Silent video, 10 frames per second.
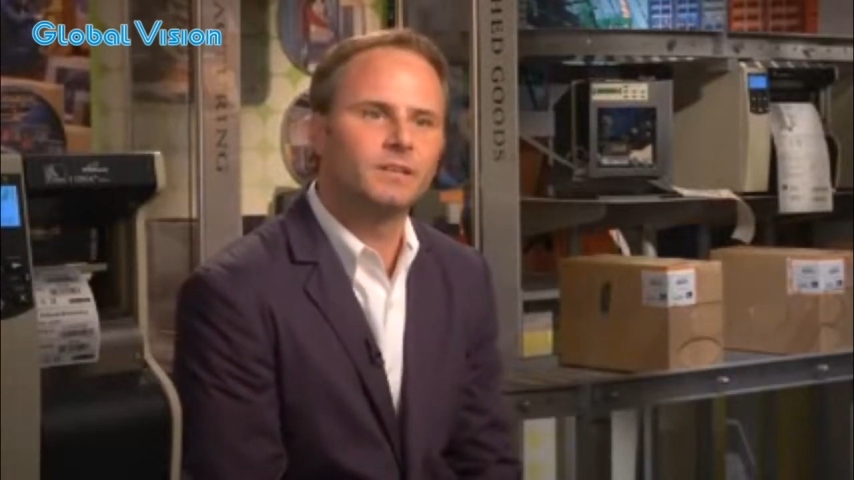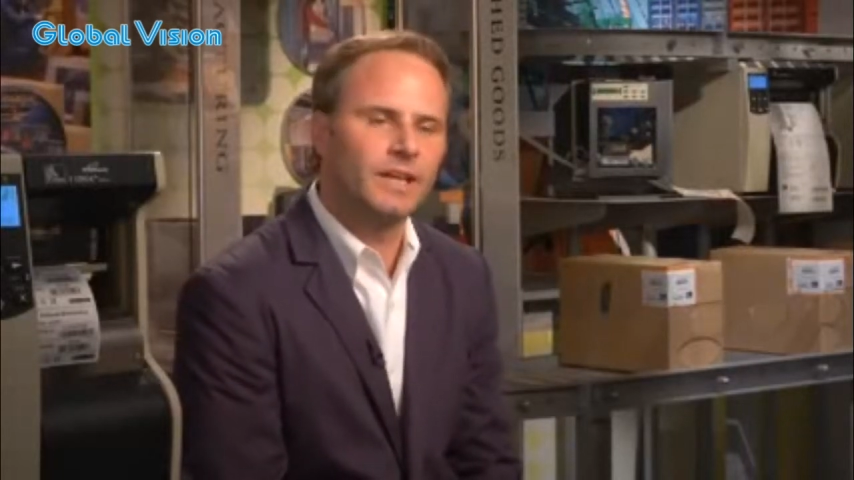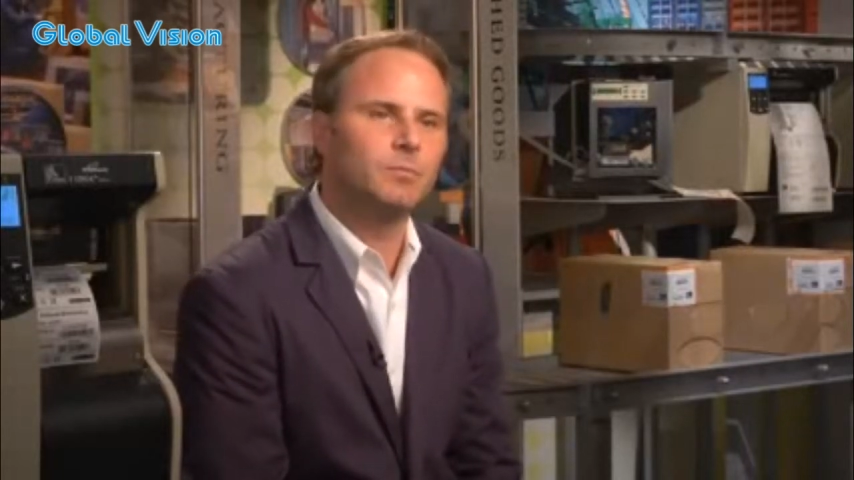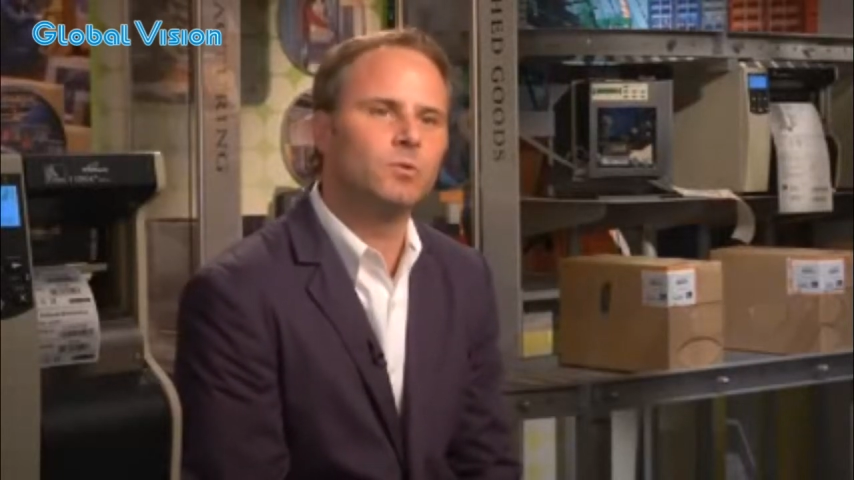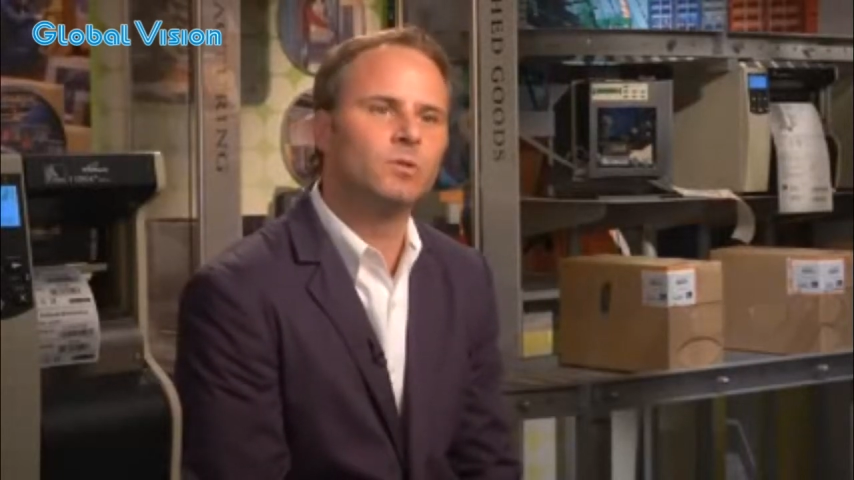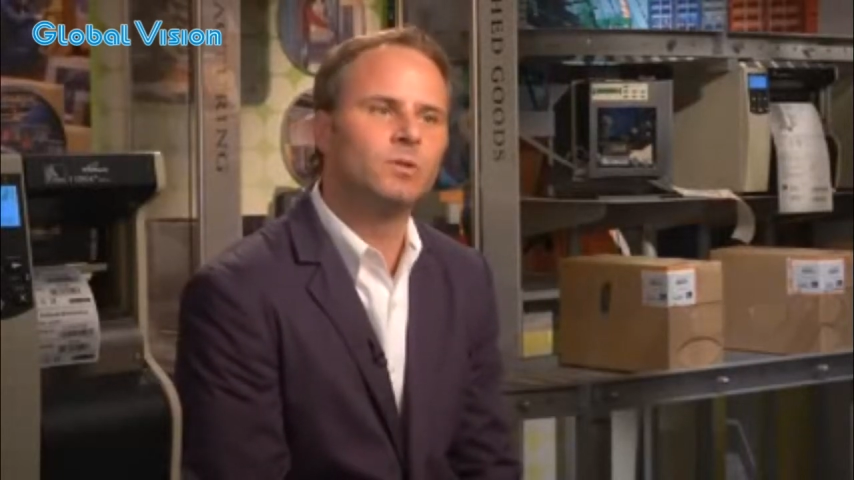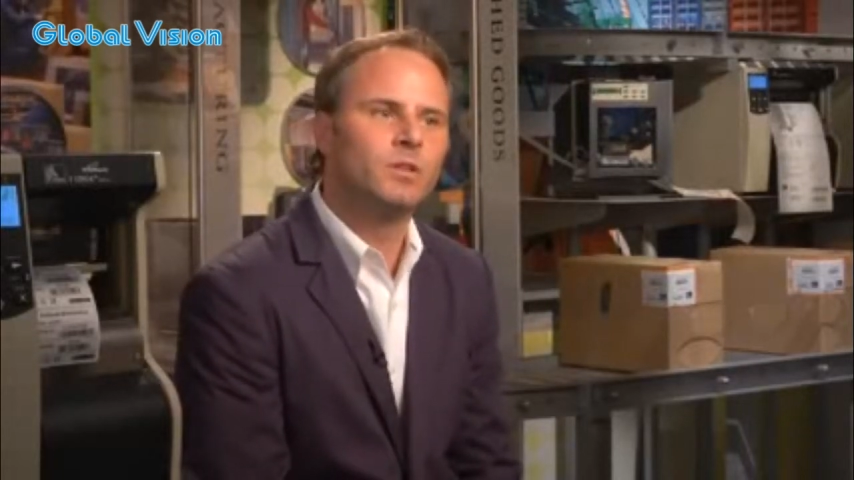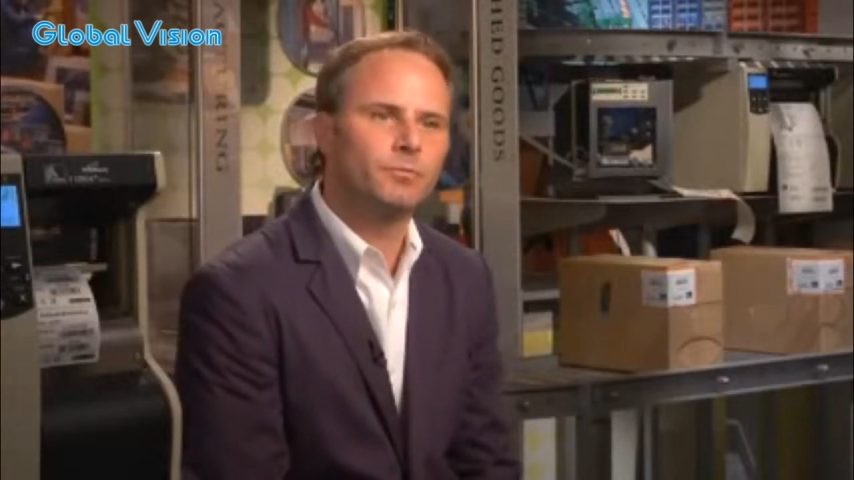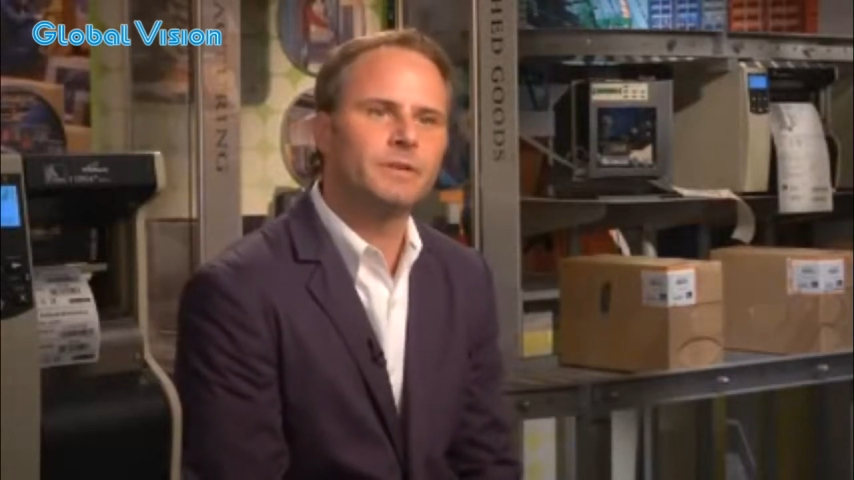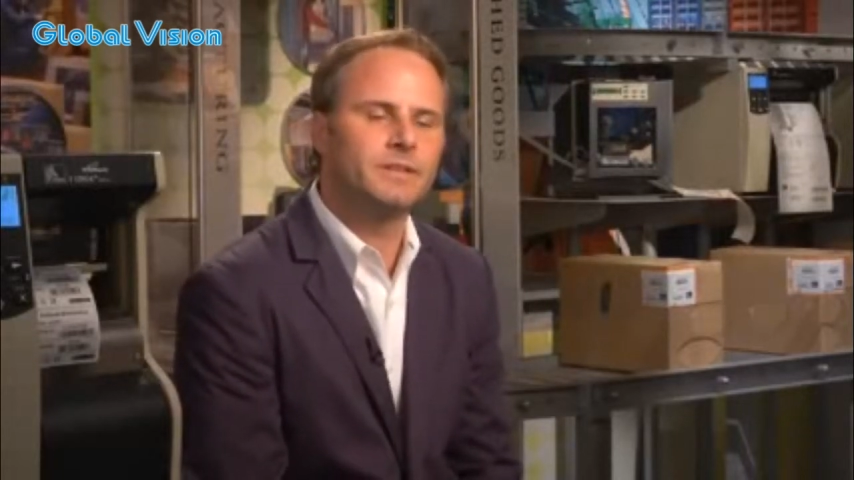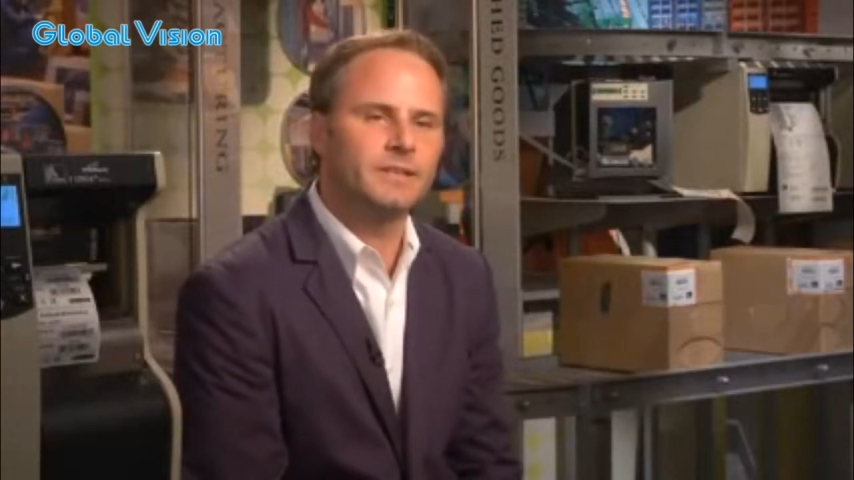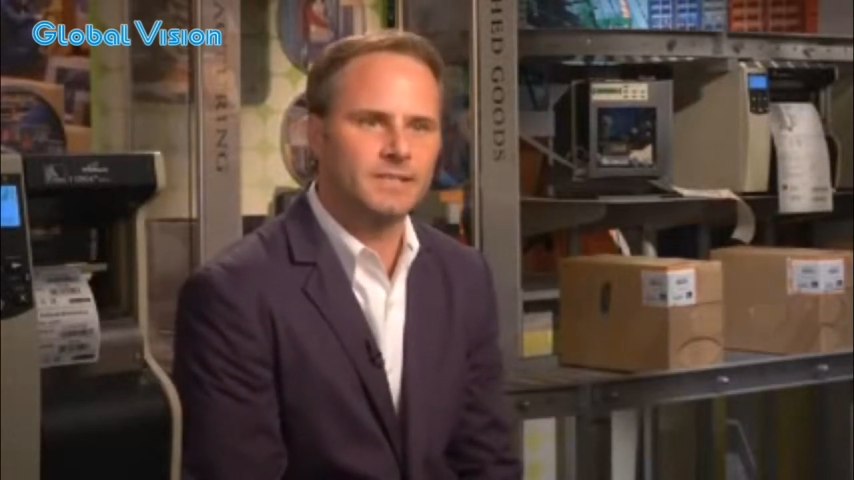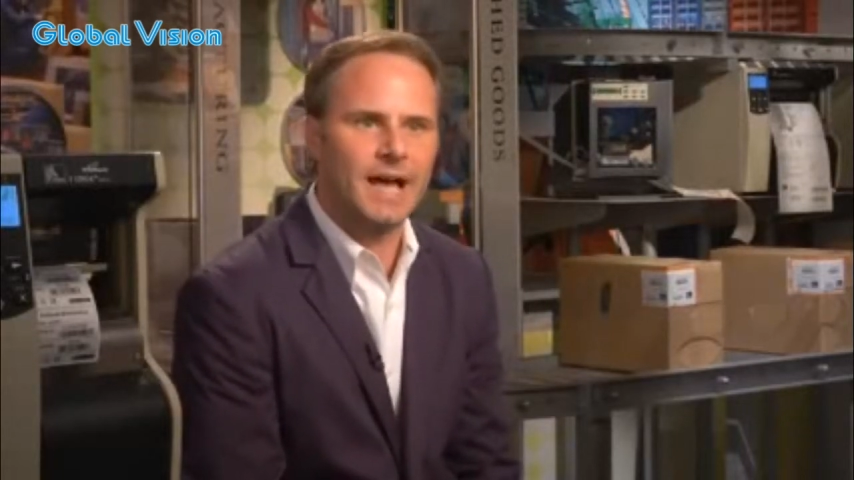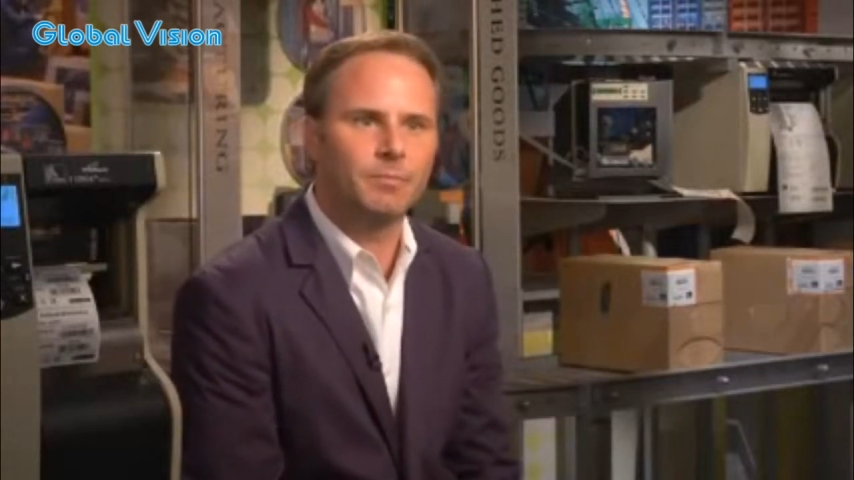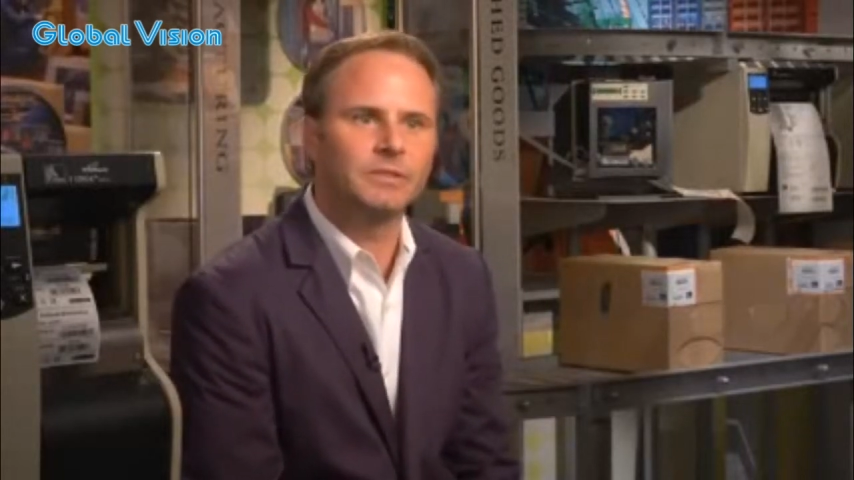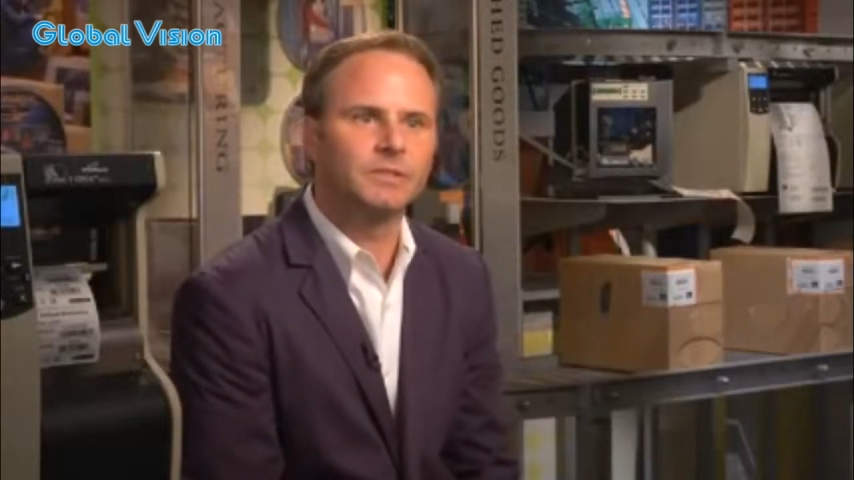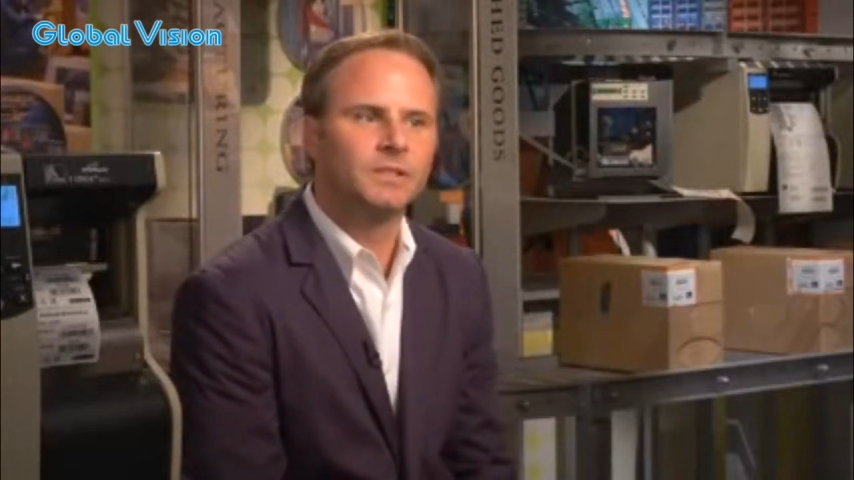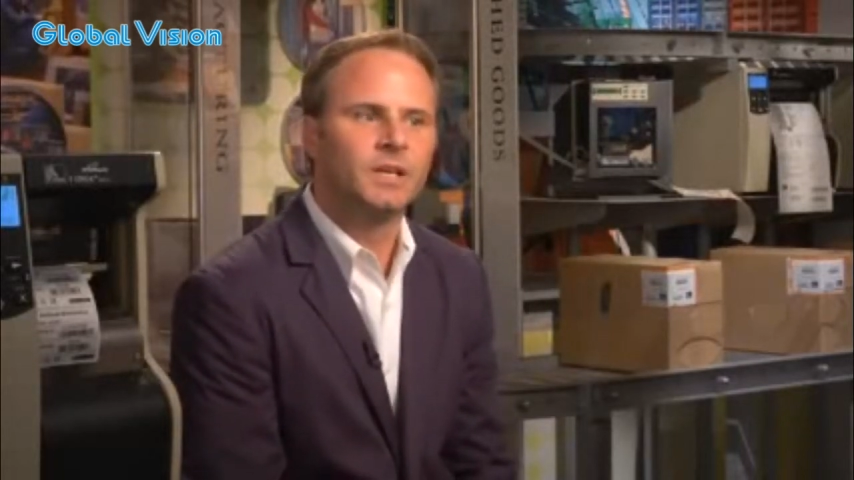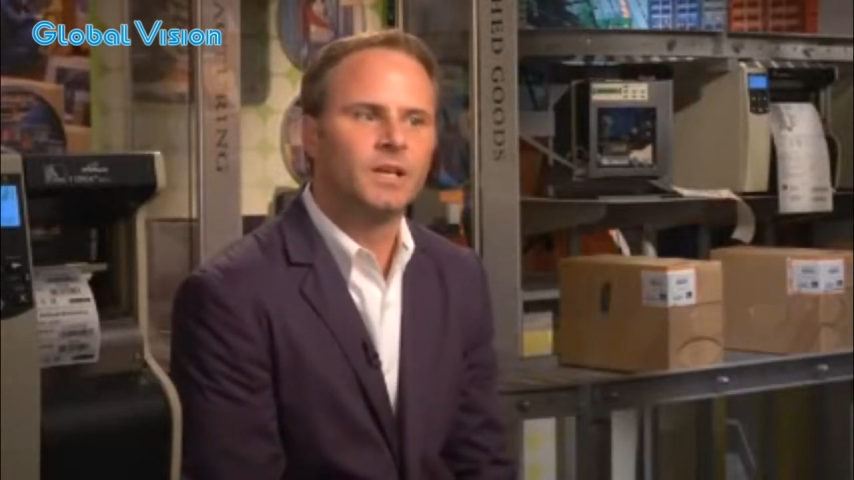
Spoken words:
a label, three things happen.